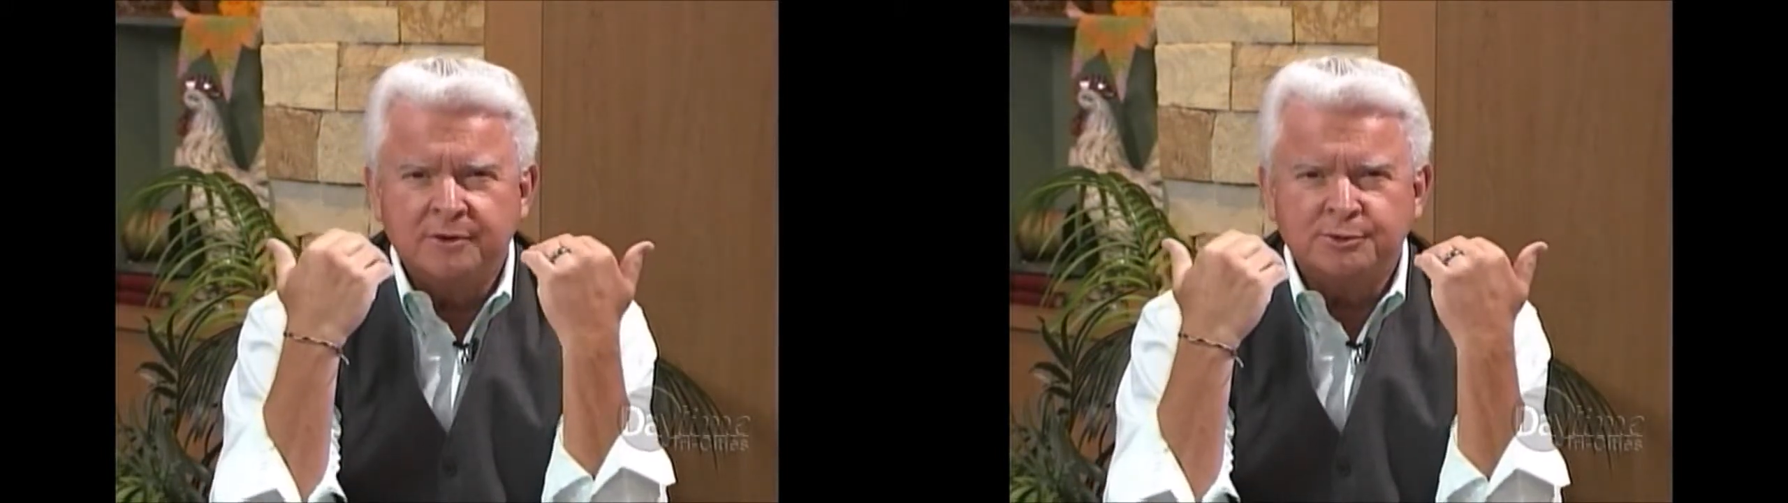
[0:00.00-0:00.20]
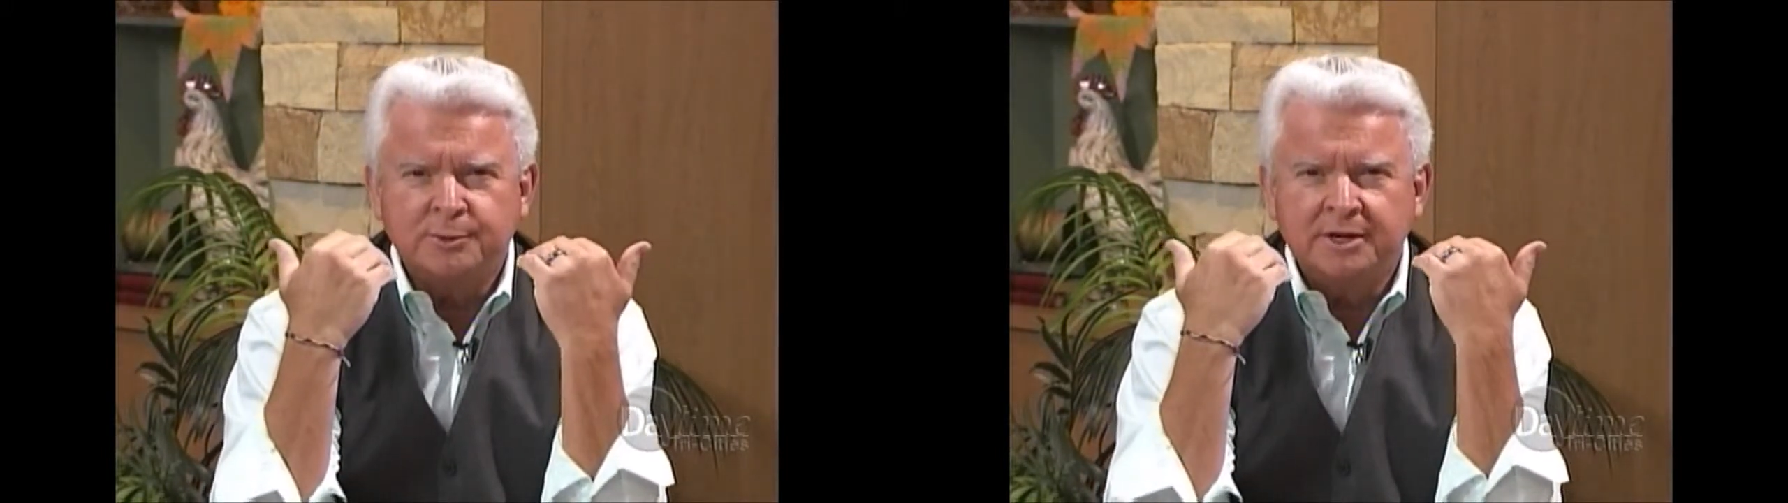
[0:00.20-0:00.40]

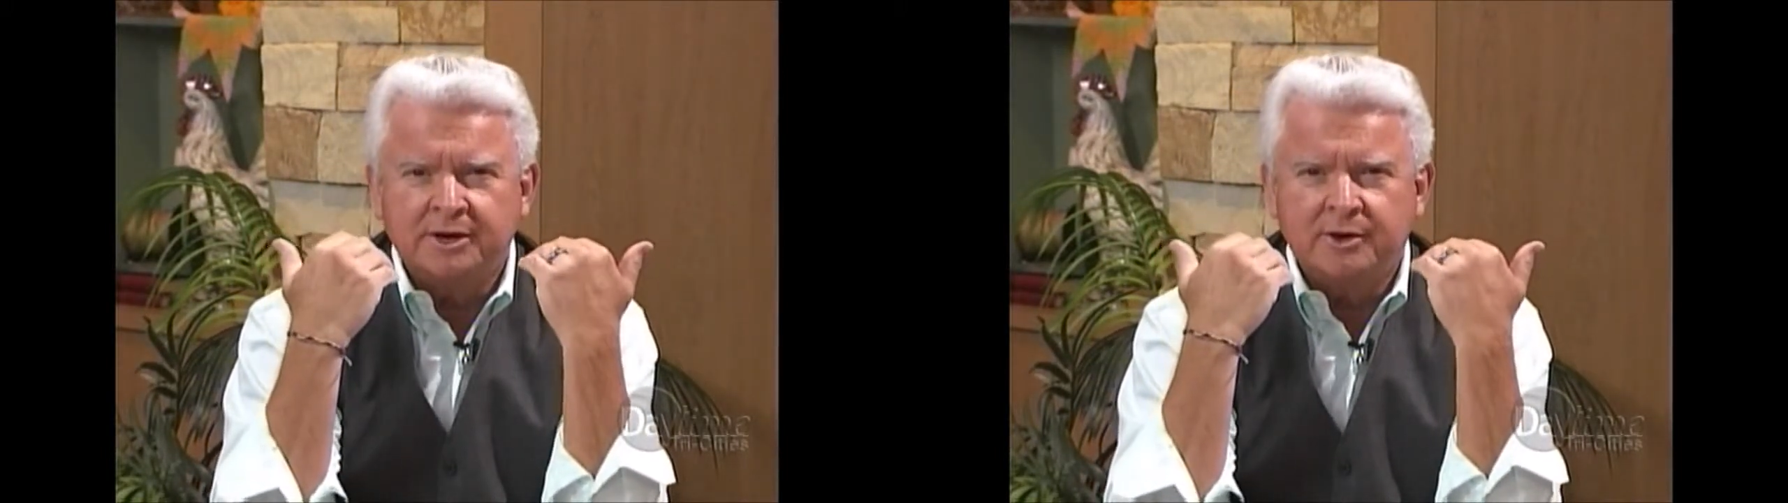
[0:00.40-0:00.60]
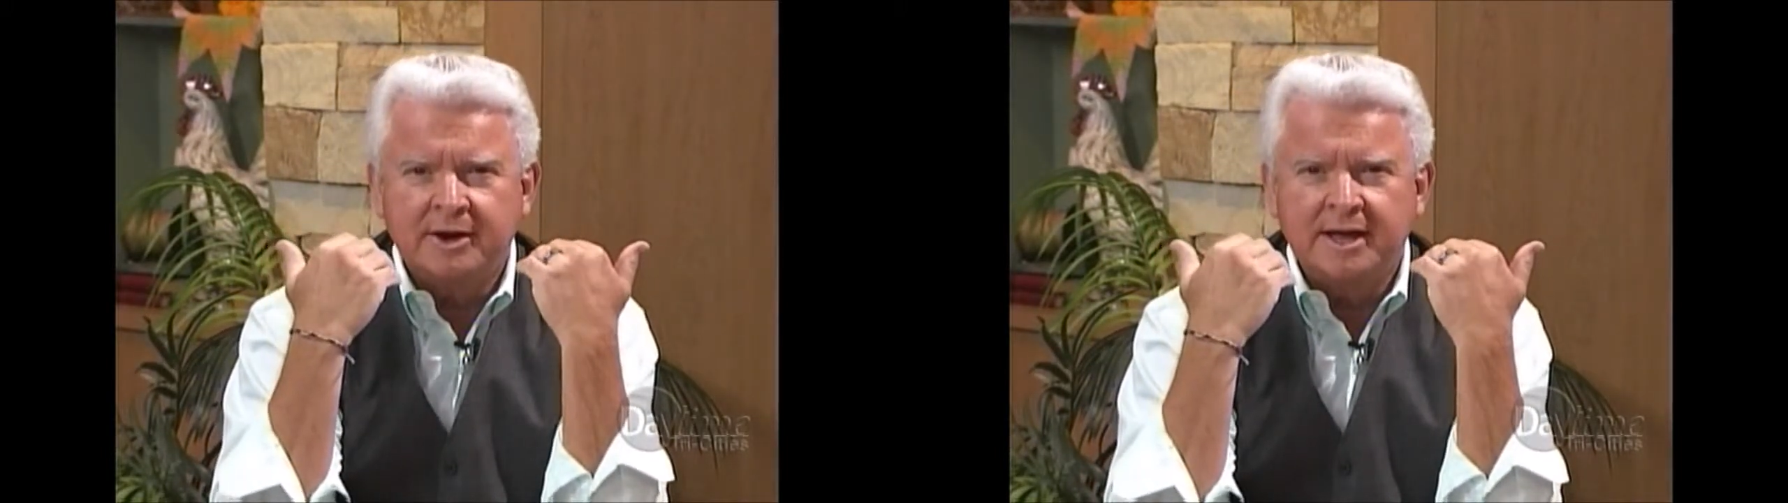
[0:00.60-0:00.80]
those
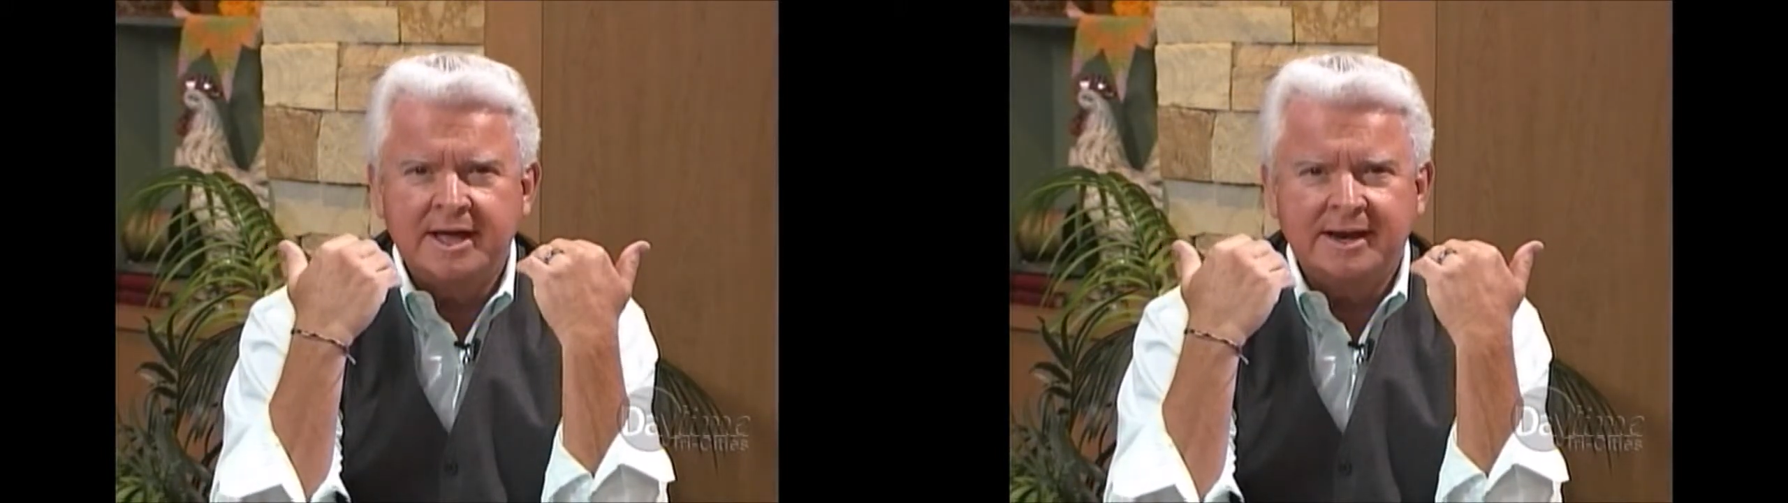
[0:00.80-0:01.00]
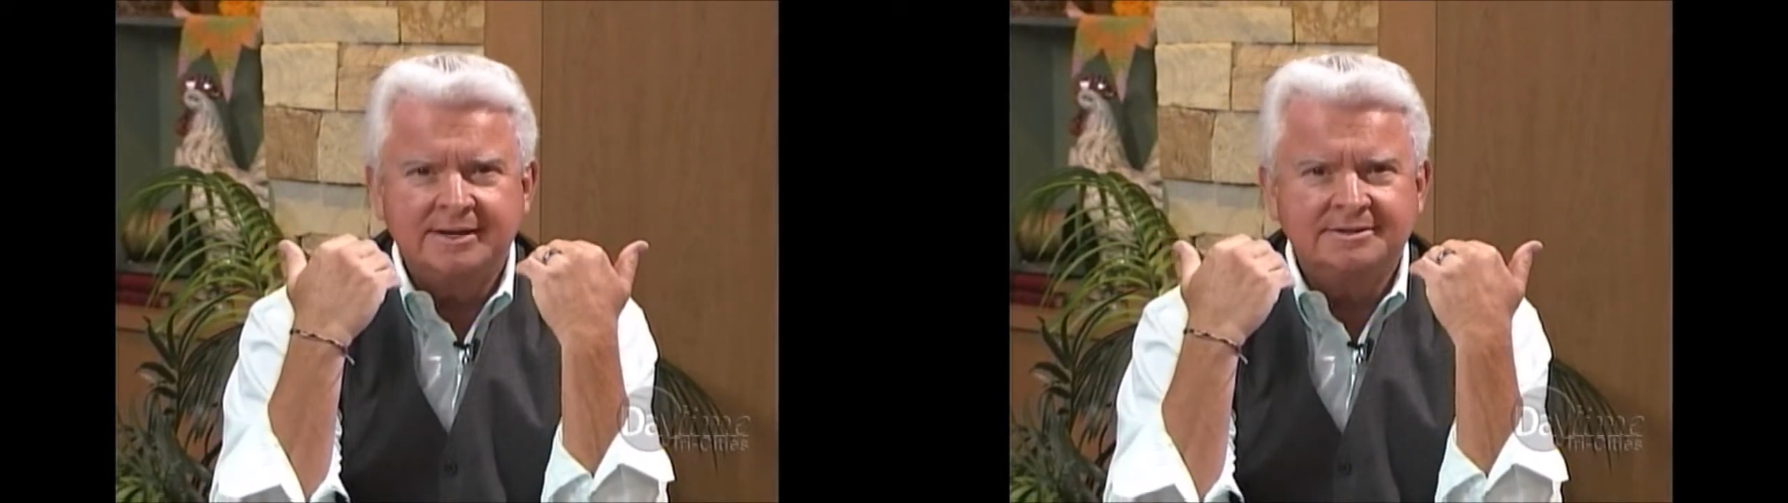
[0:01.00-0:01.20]
reoccurring
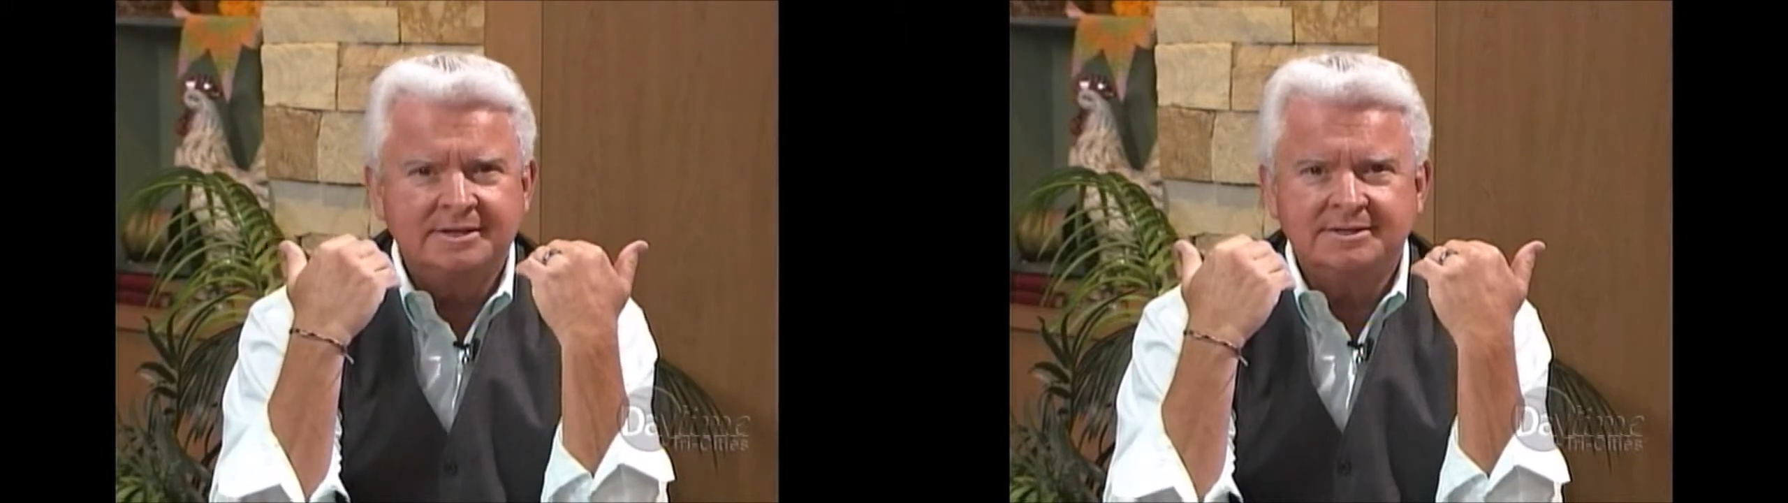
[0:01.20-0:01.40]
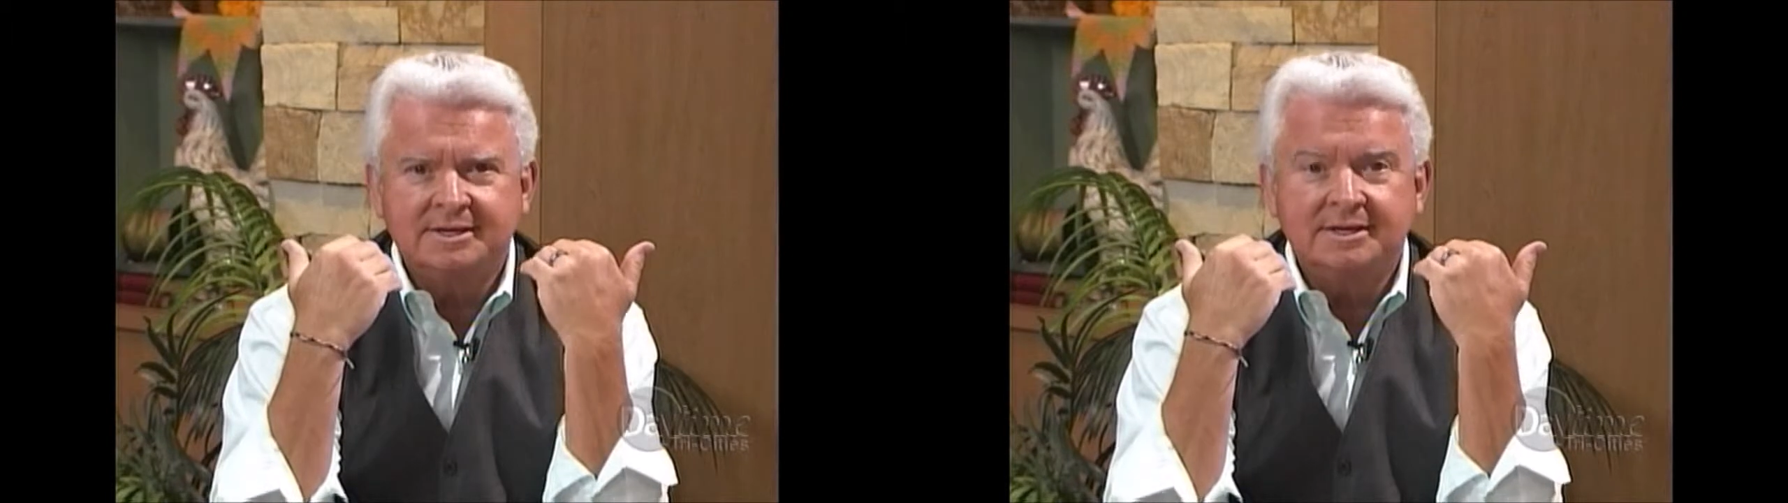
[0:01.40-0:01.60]
headaches
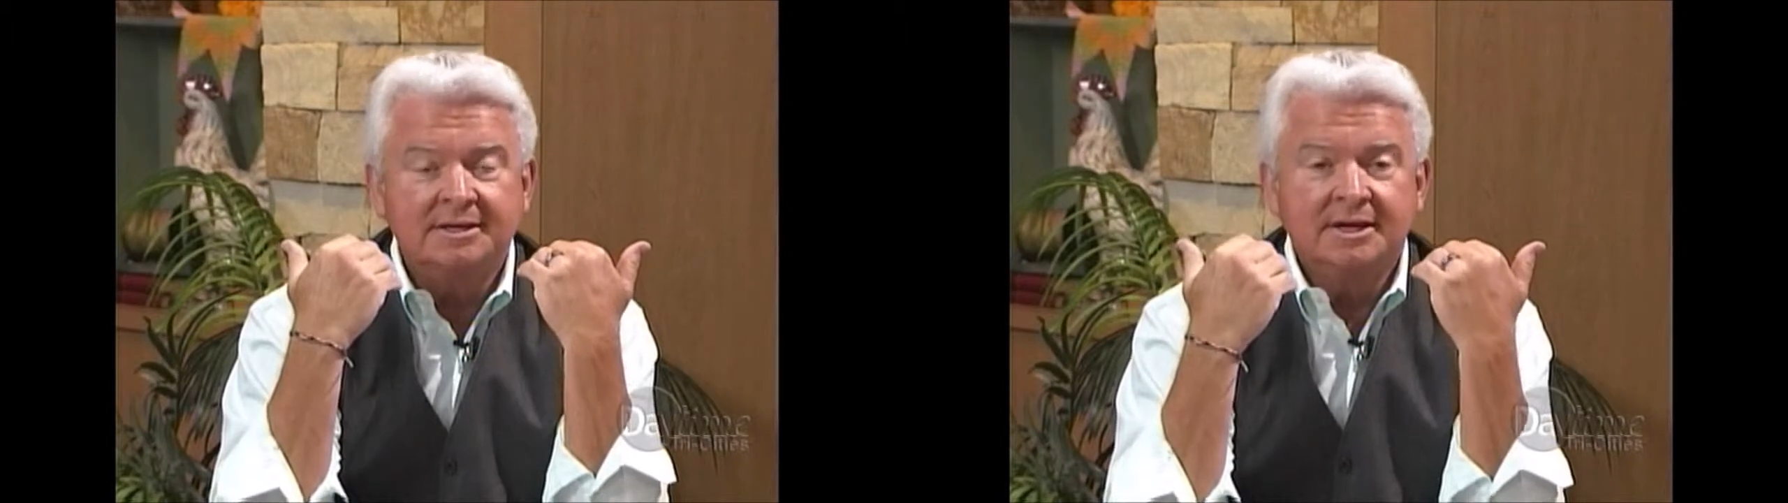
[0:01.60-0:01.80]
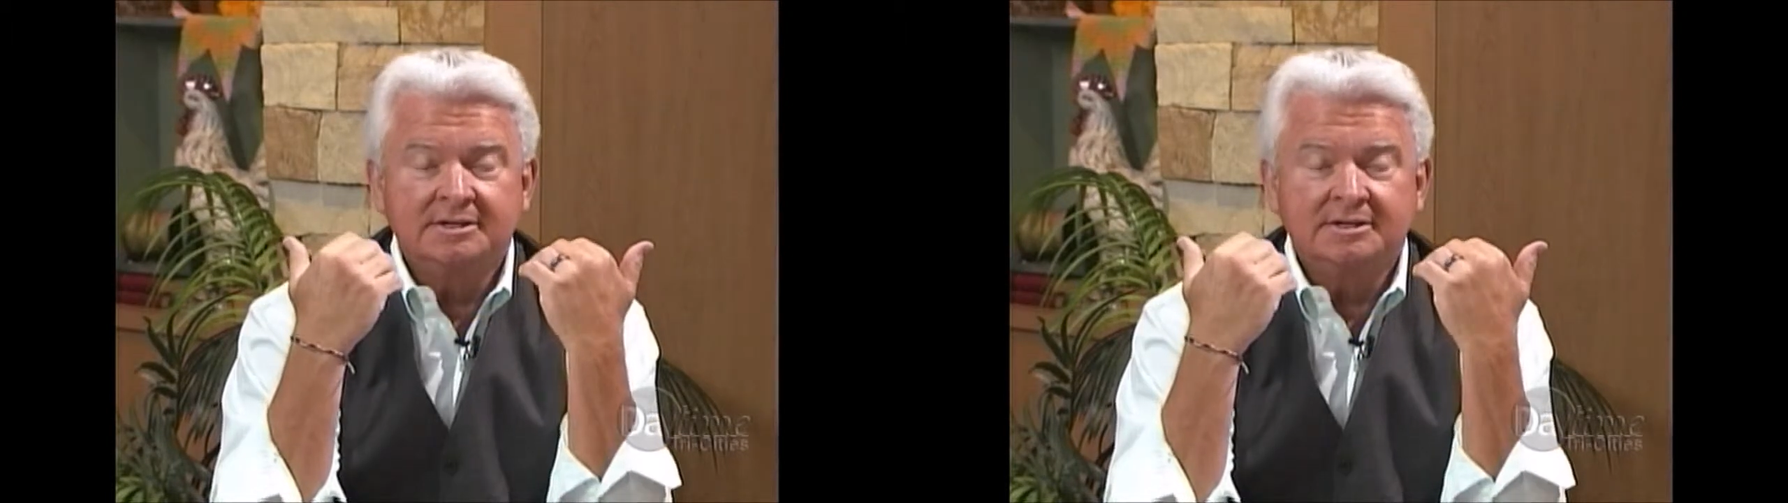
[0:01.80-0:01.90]
that